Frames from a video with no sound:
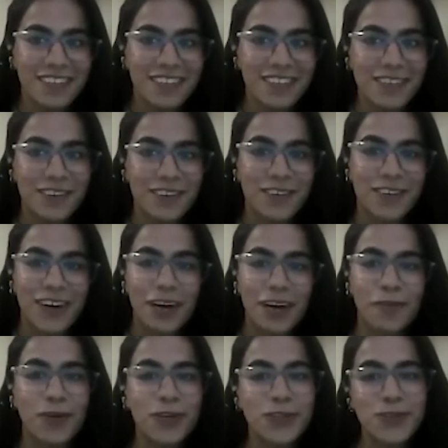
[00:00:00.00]
So I
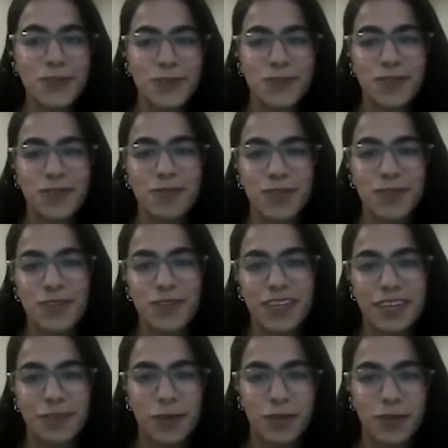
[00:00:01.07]
want to know from you,
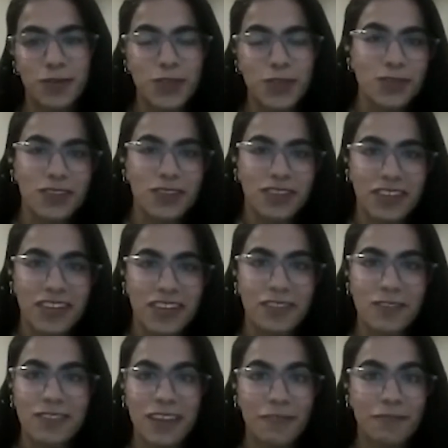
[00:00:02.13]
like, what would you
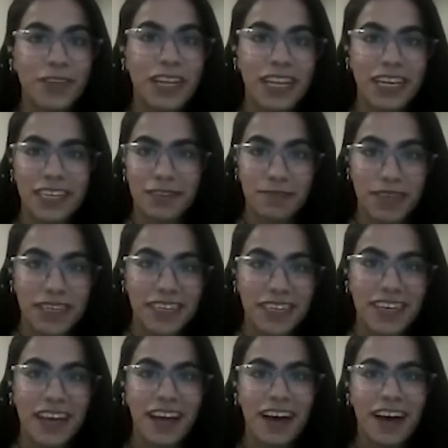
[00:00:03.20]
suggest to someone like
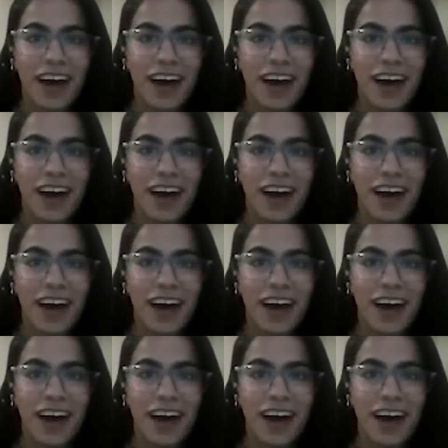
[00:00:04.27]
me?